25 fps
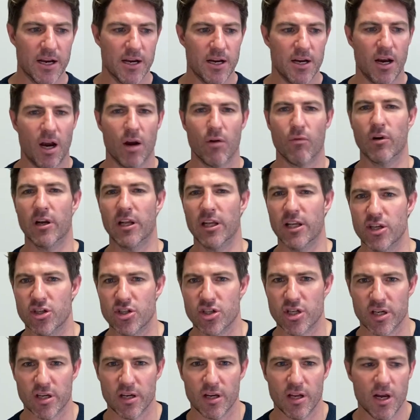our
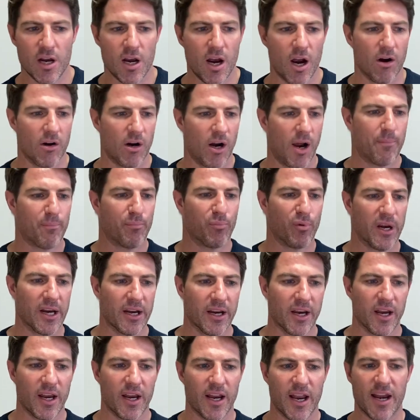religion, our
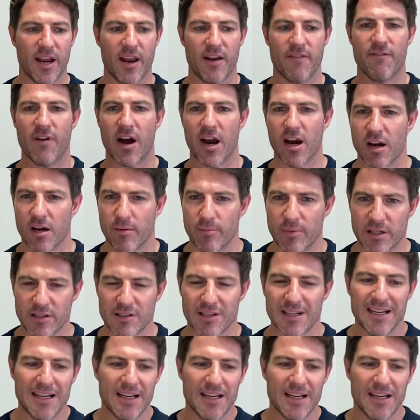upbringing and environment.